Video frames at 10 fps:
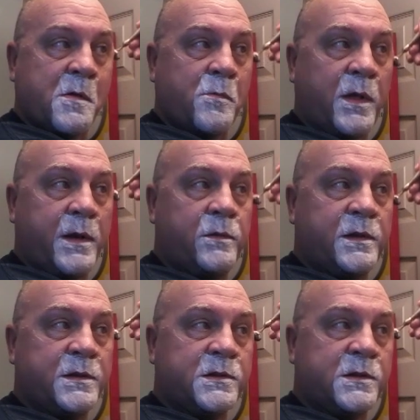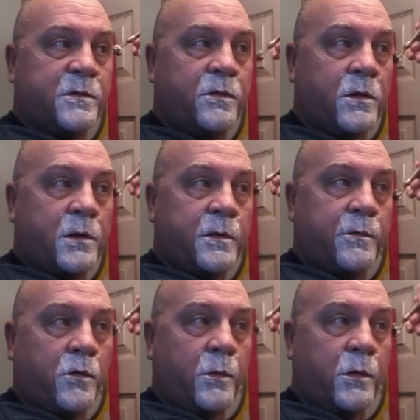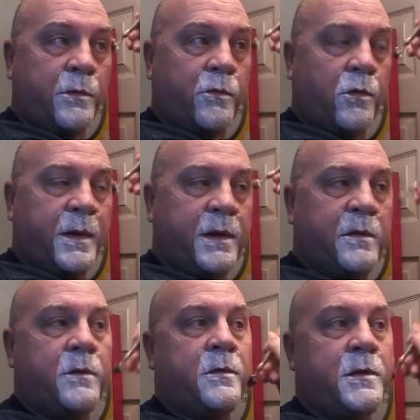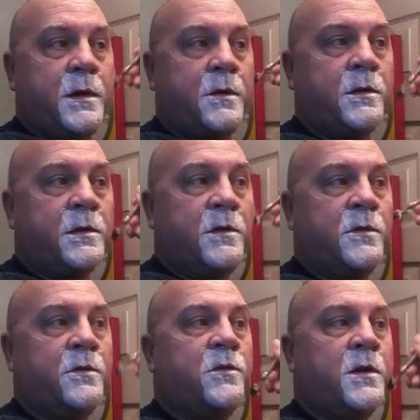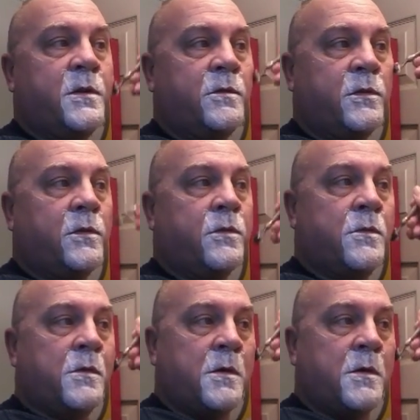the blade didn't sit far enough forward for me to yield a decent shave, so